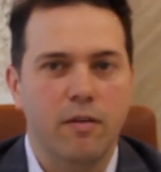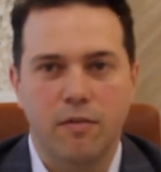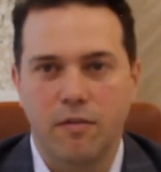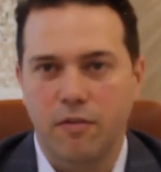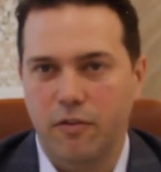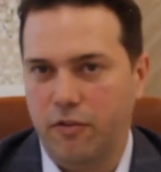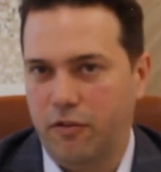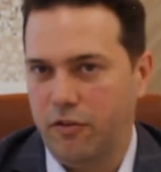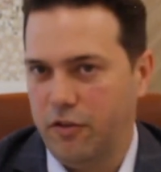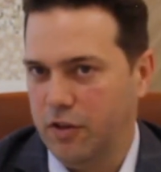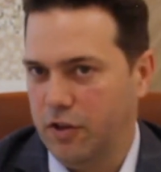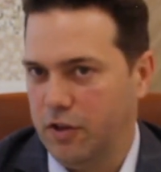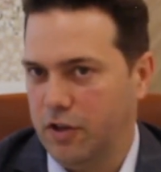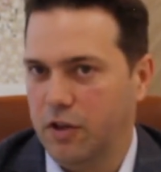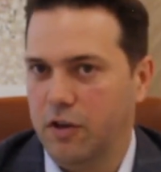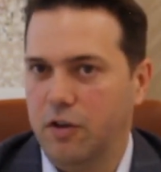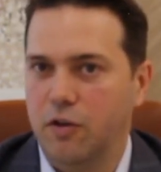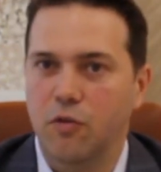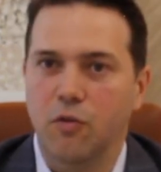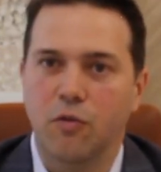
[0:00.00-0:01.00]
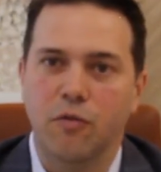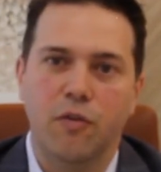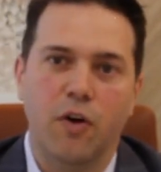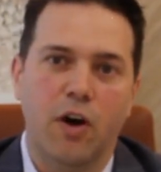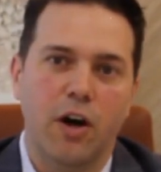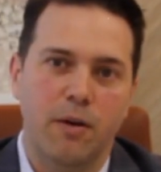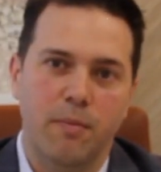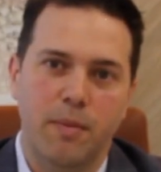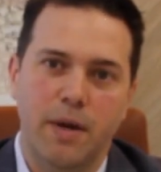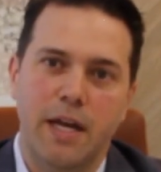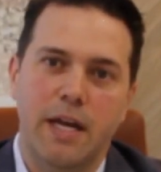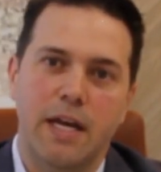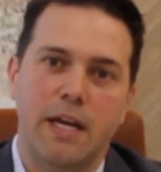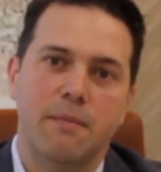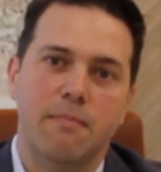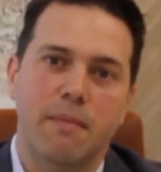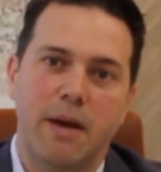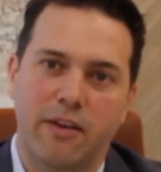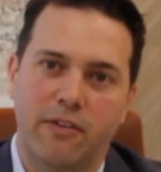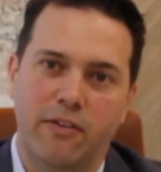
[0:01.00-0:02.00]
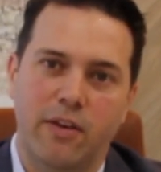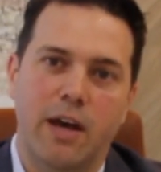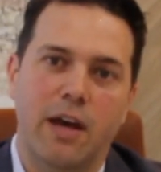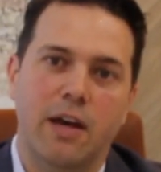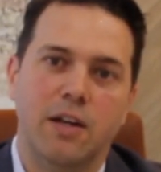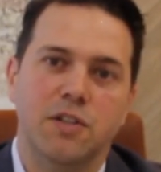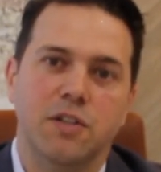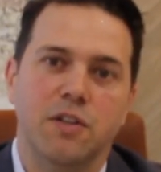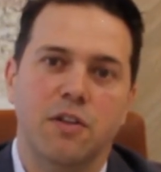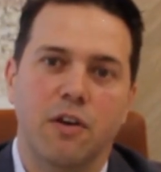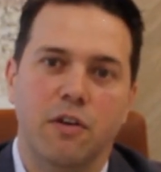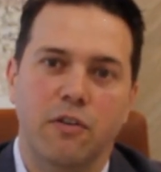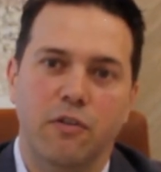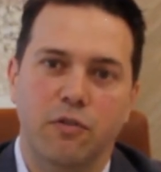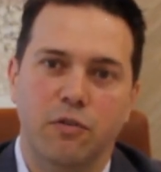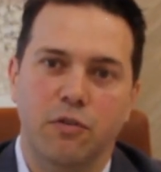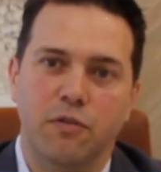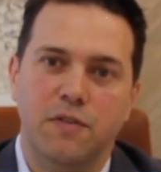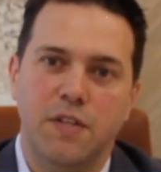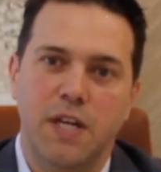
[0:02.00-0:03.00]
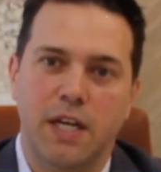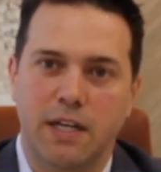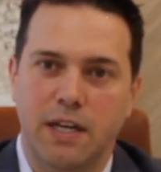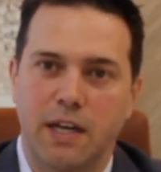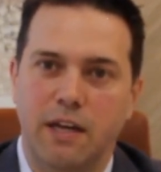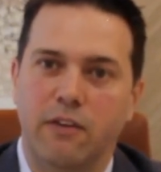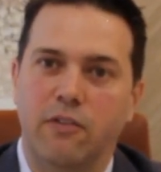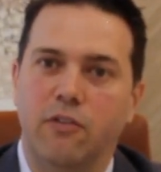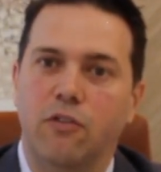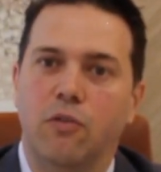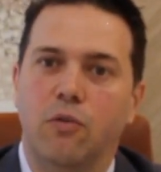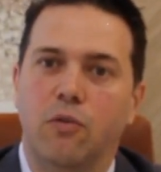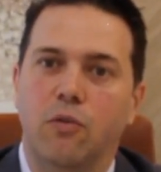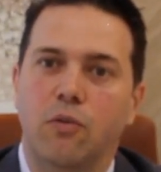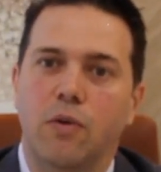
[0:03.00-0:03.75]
silicone or vitamin E and massage and those sort of techniques to